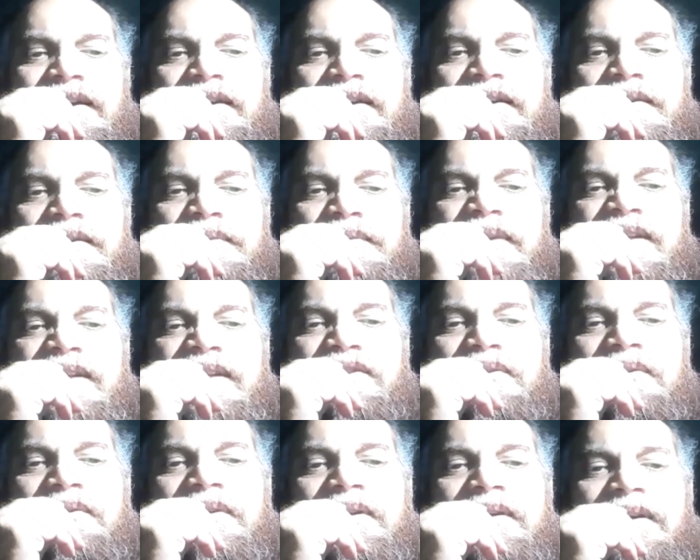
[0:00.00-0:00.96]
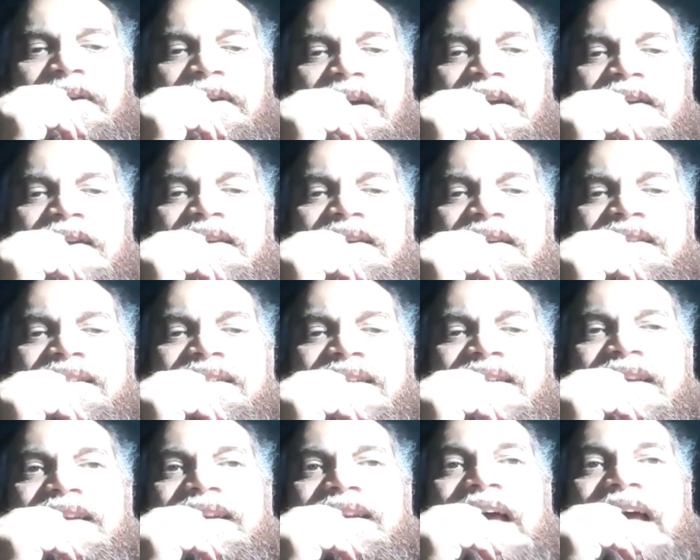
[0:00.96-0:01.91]
we should uh,
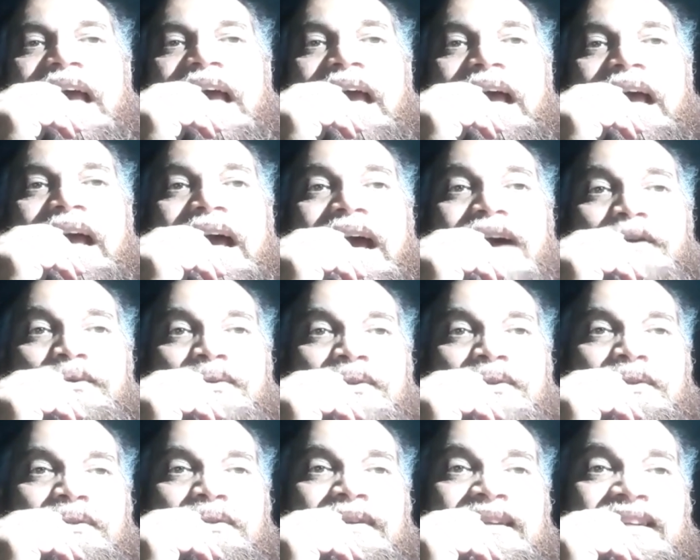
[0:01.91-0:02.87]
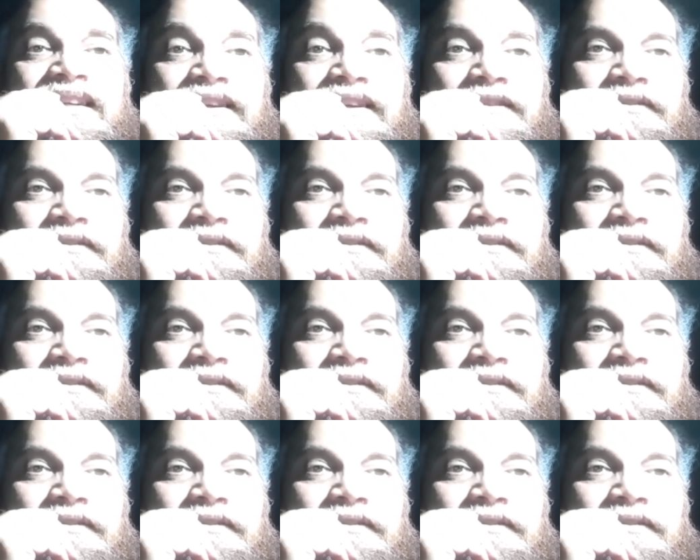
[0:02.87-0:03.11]
understand how to live